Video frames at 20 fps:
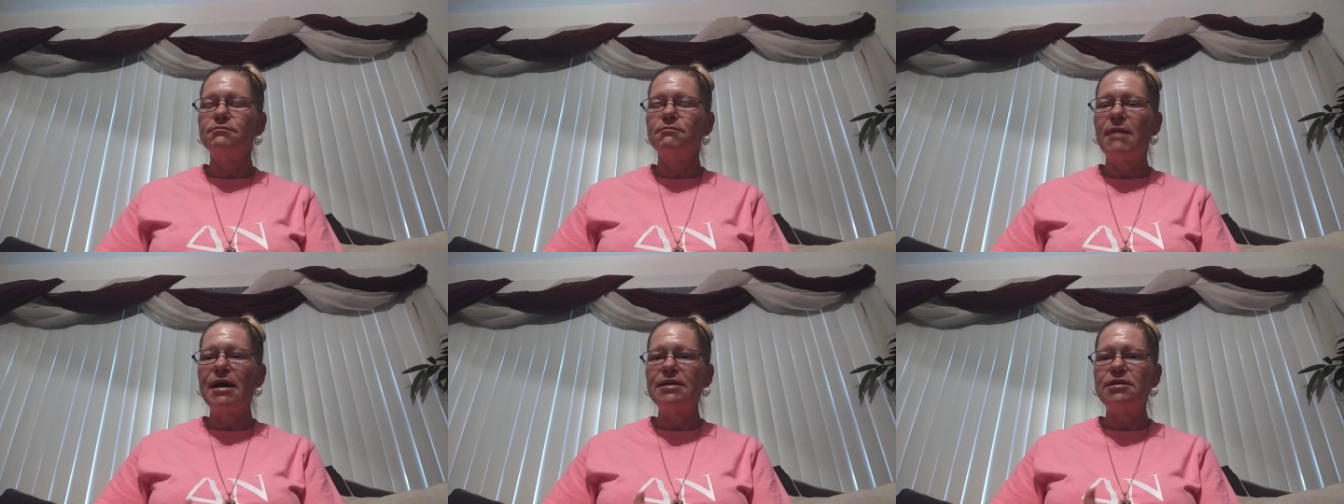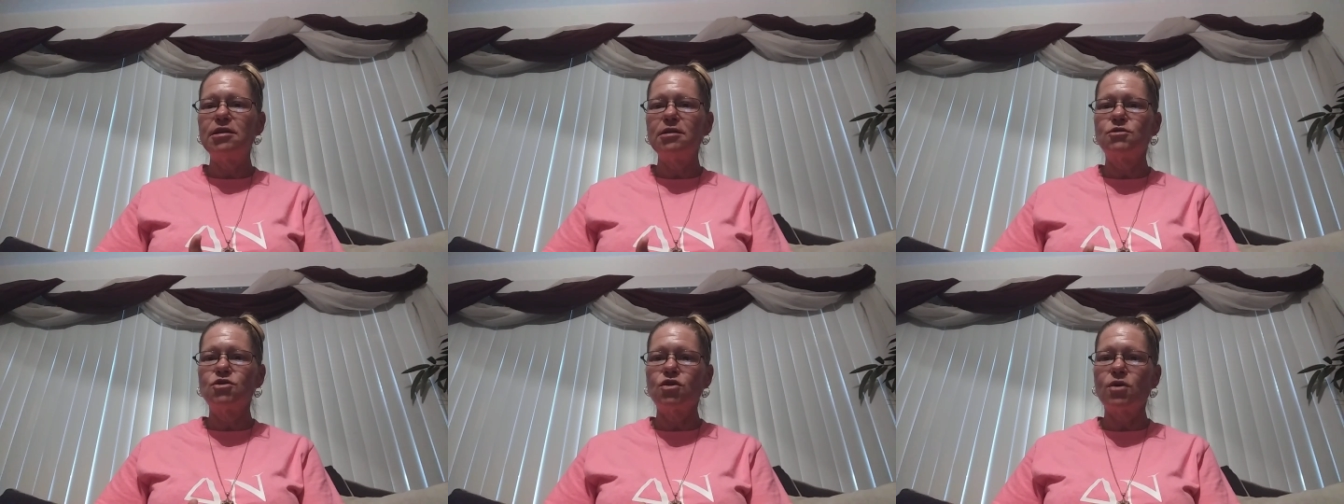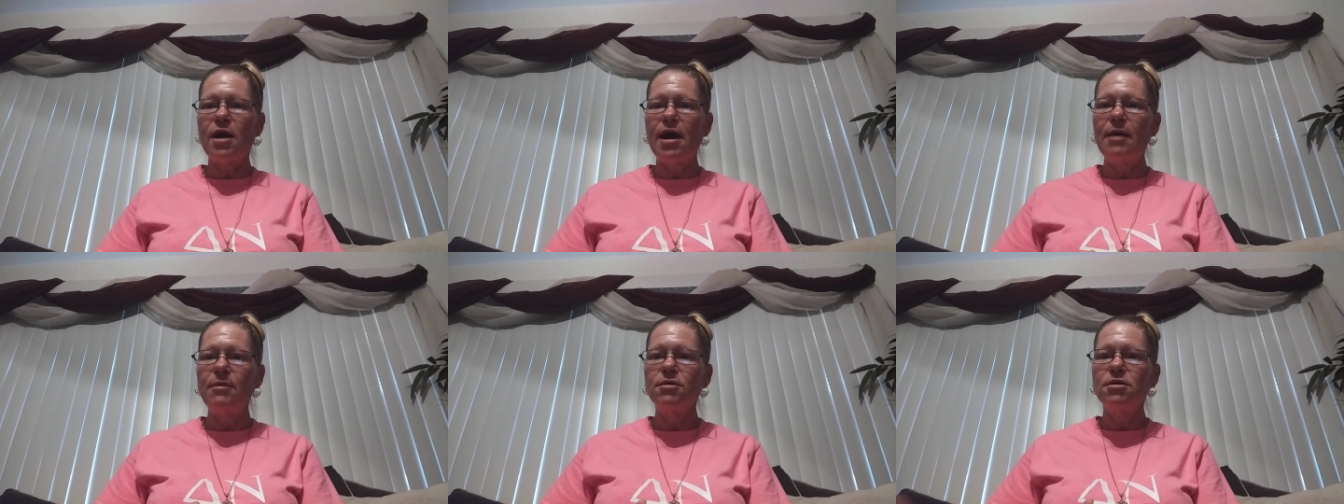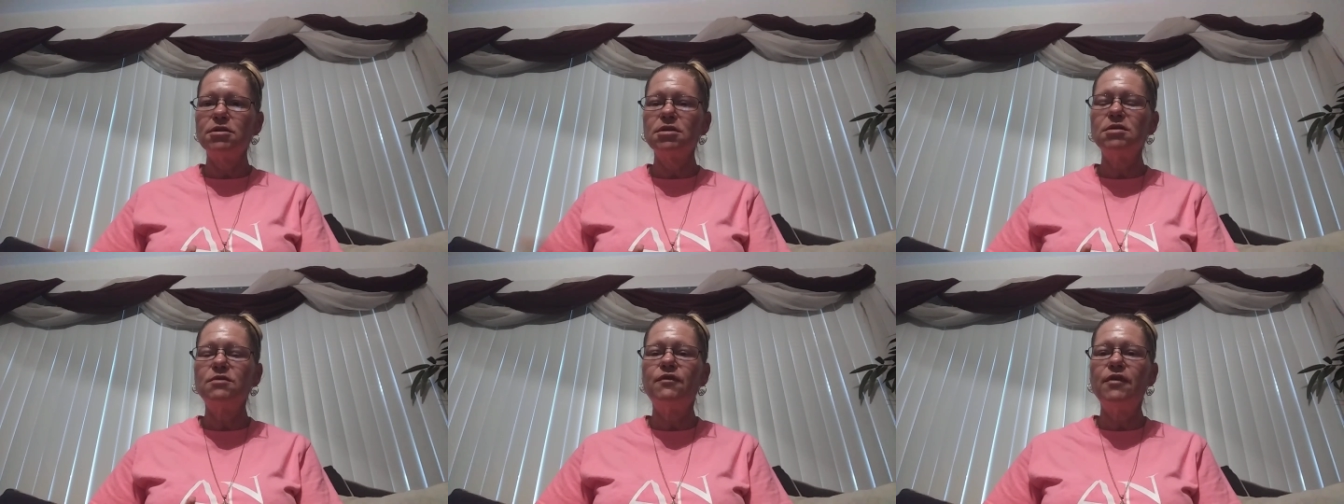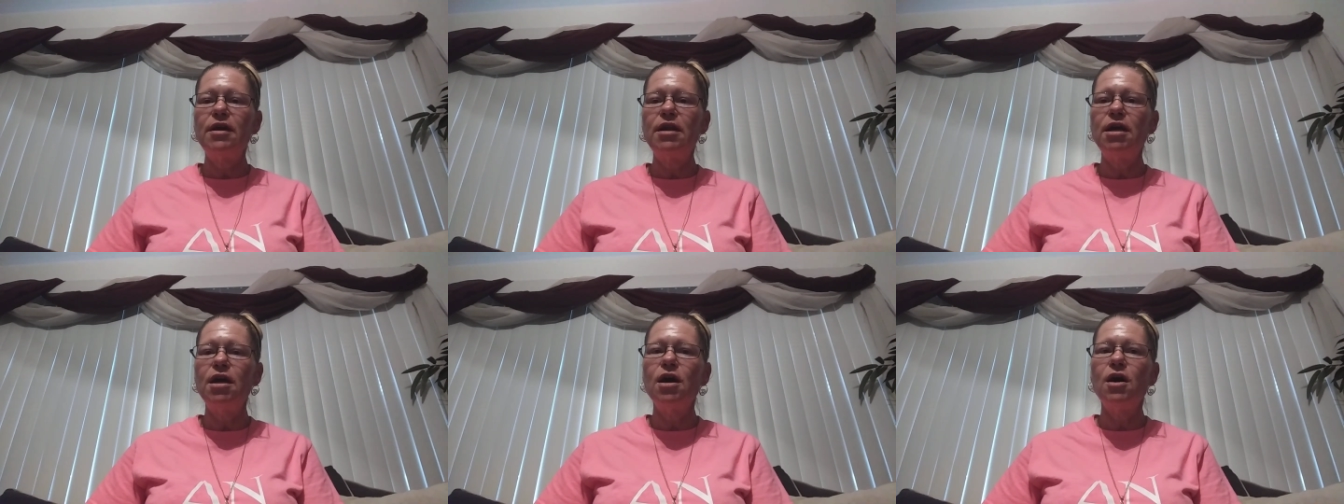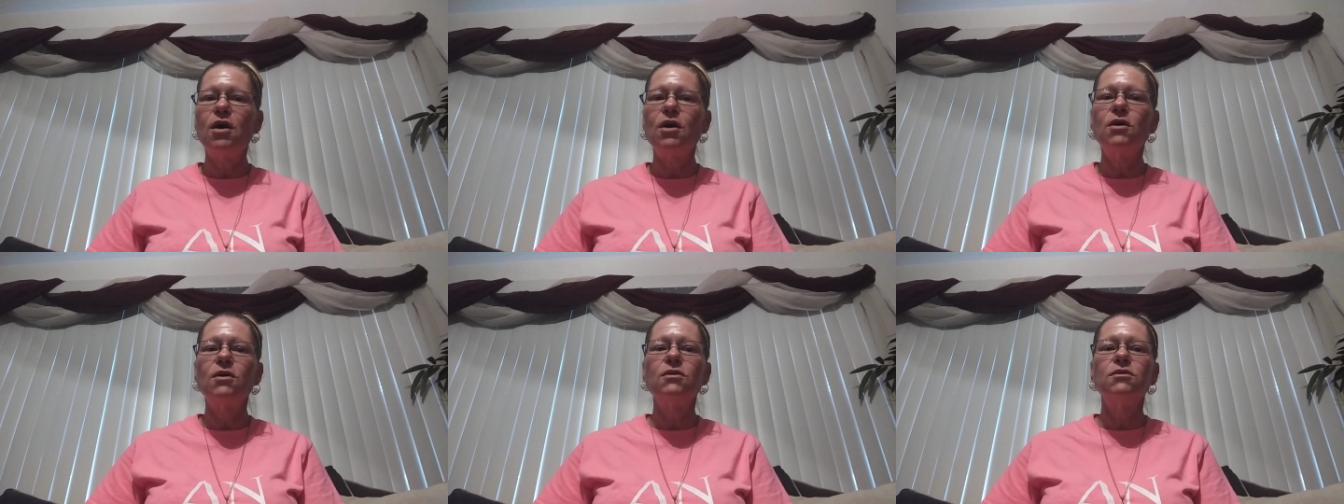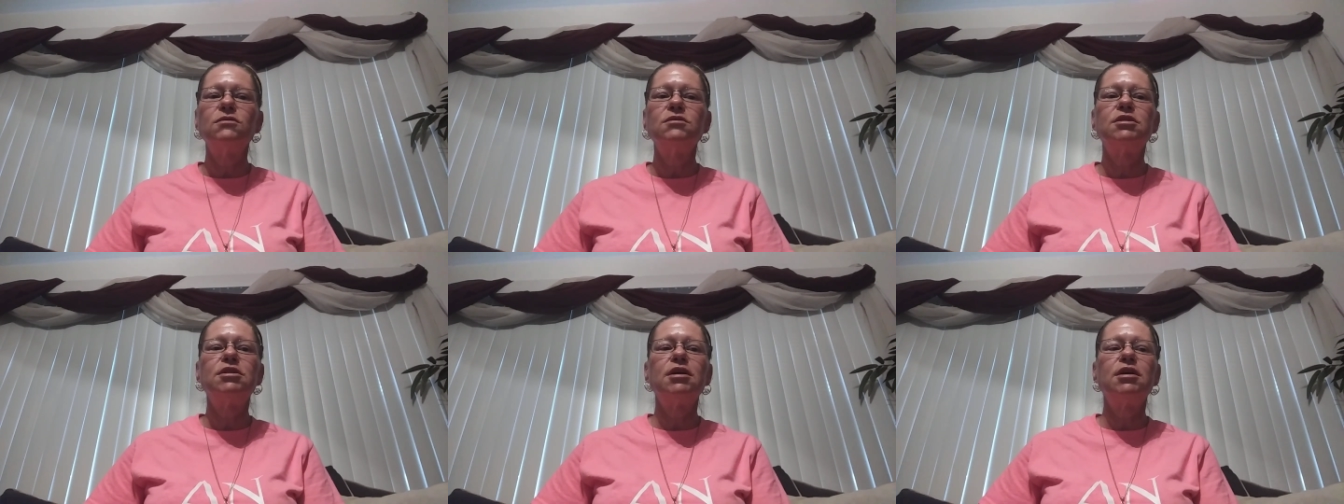my subscribers'
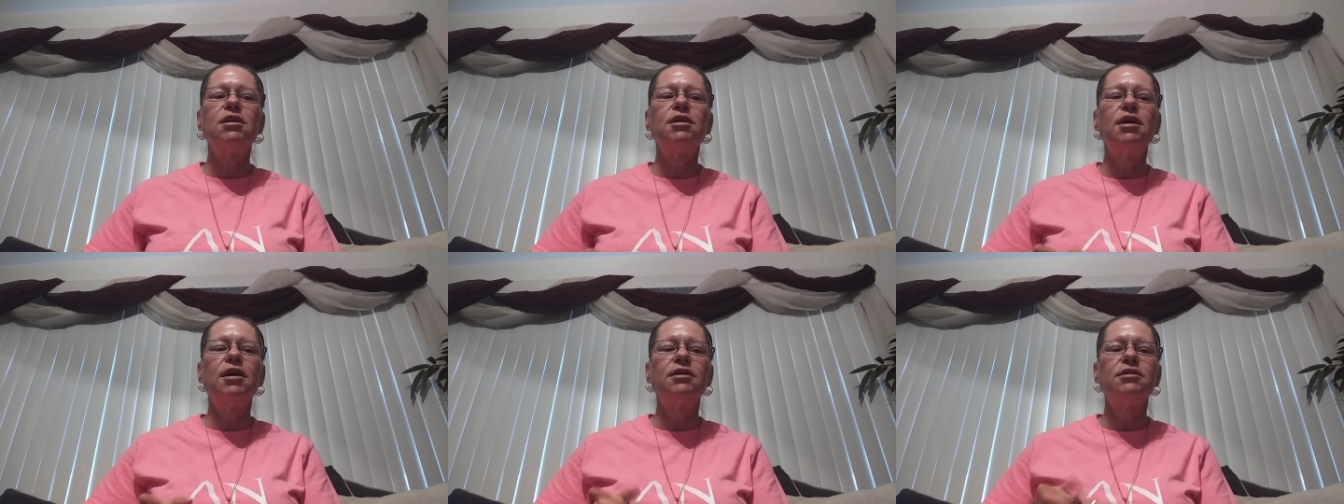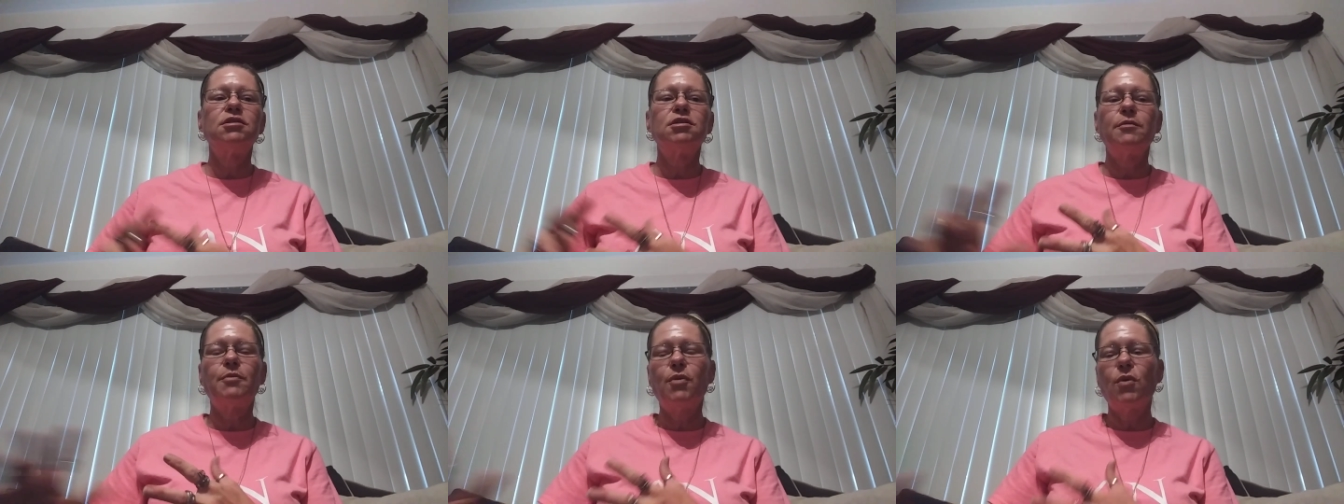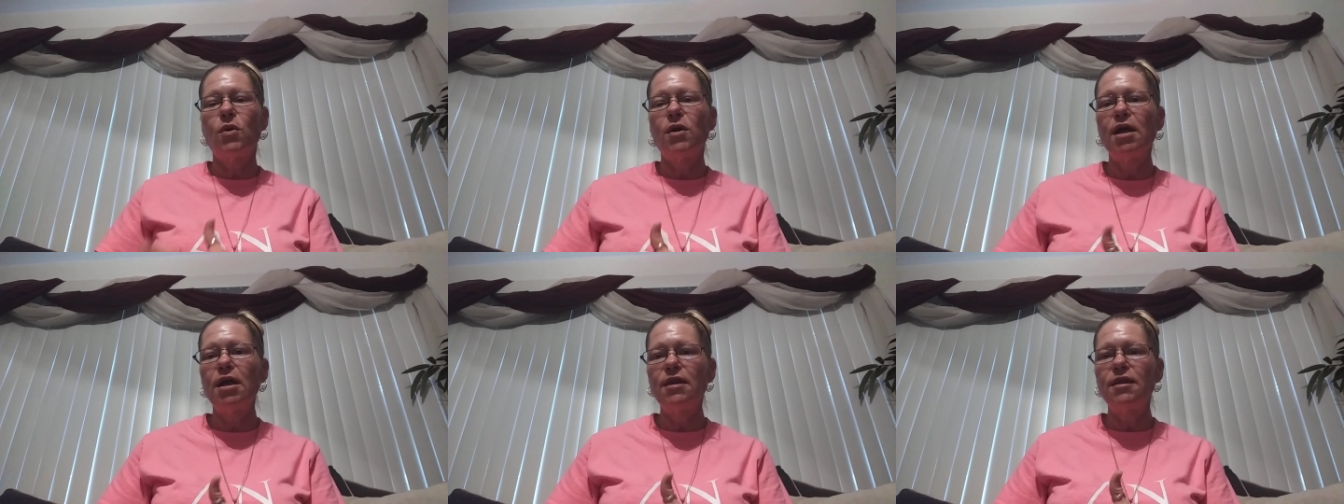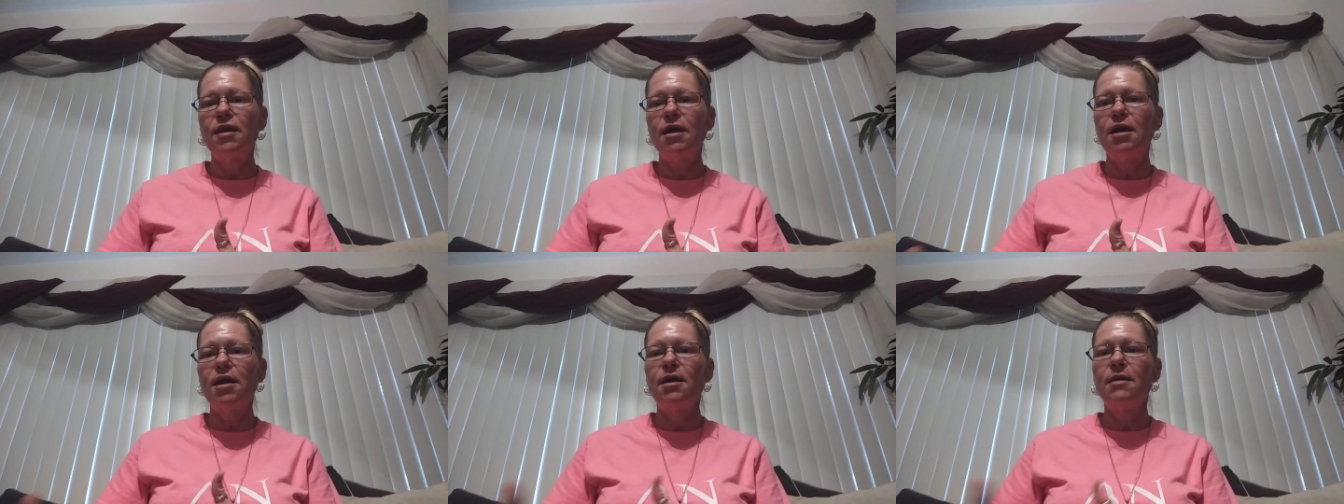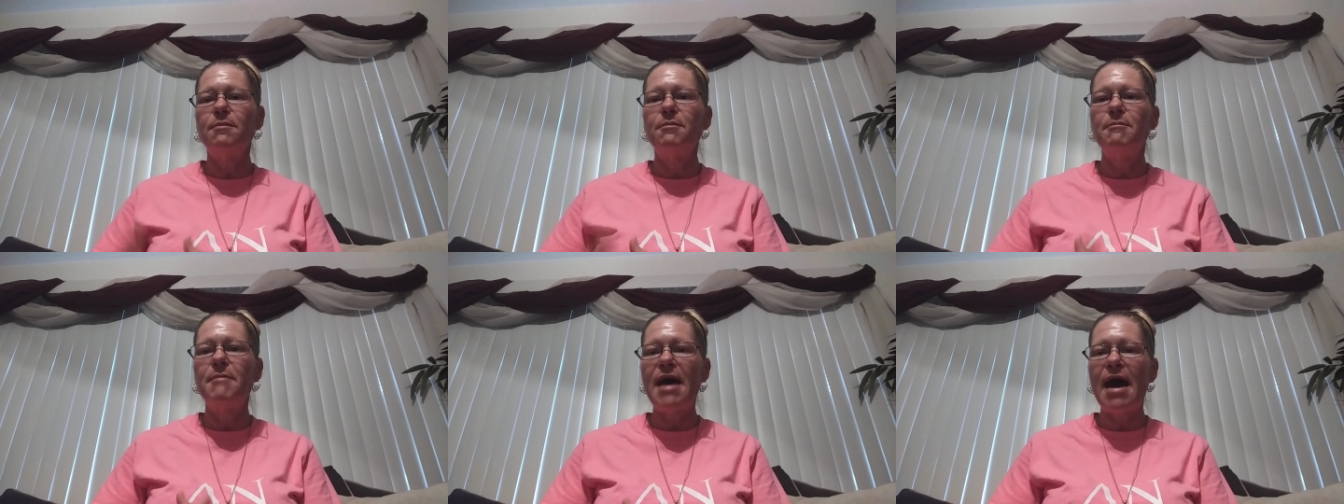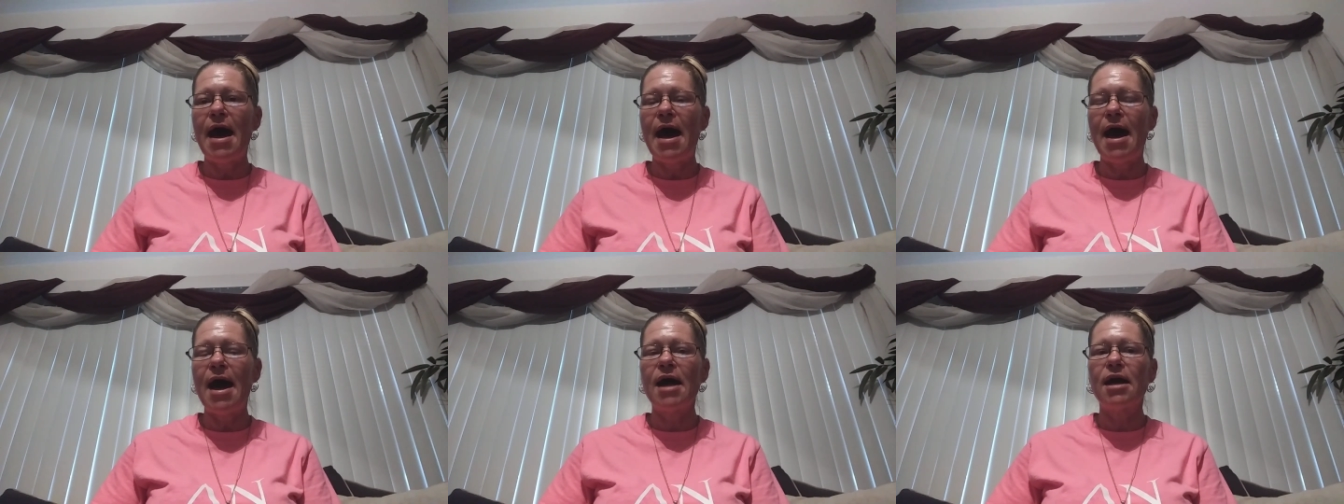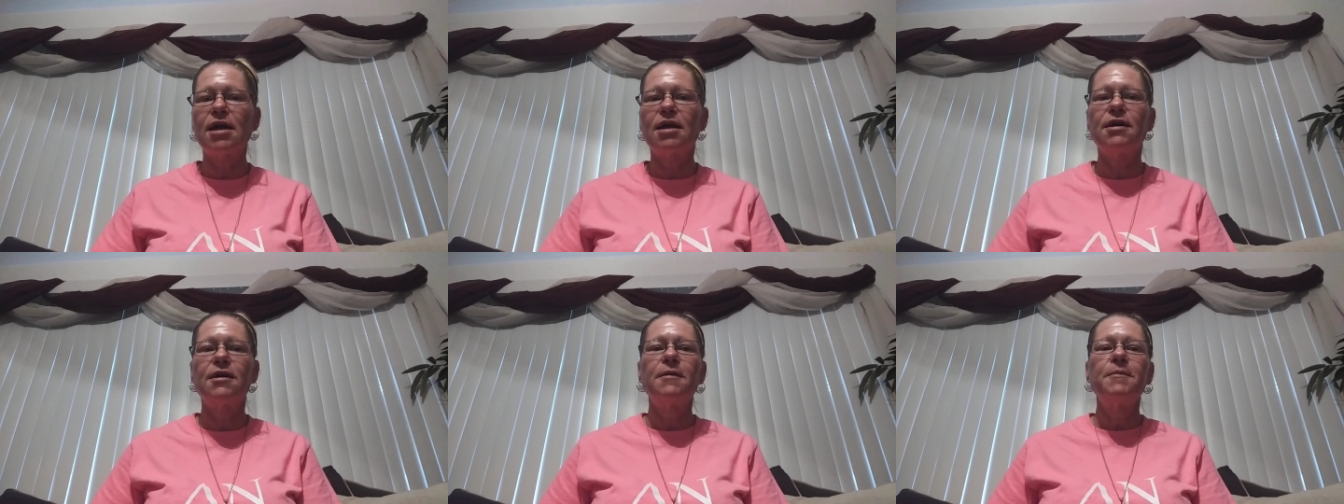videos and, and supporting them
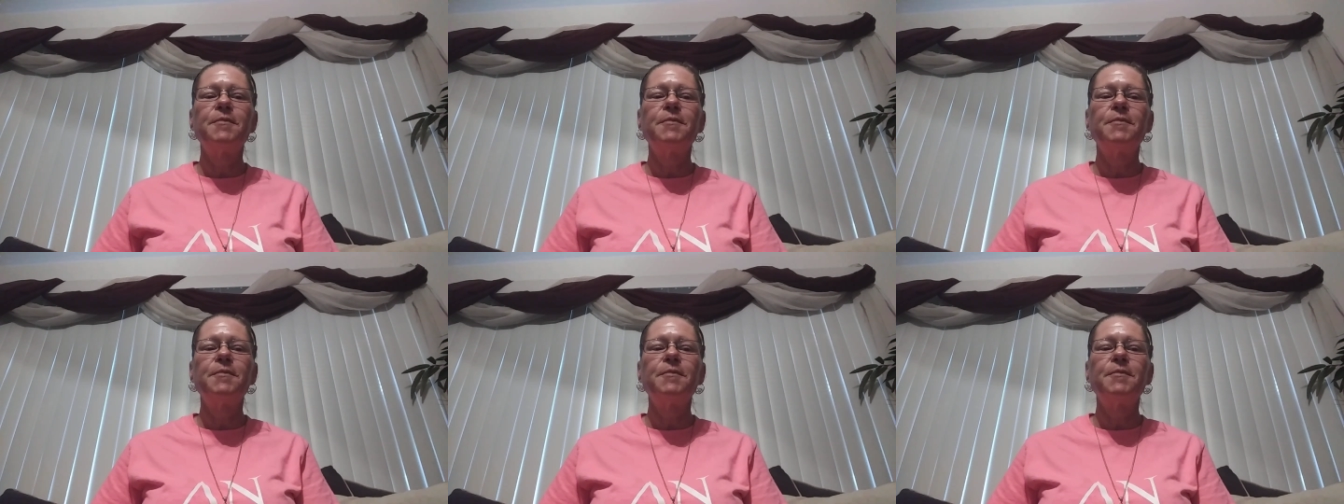back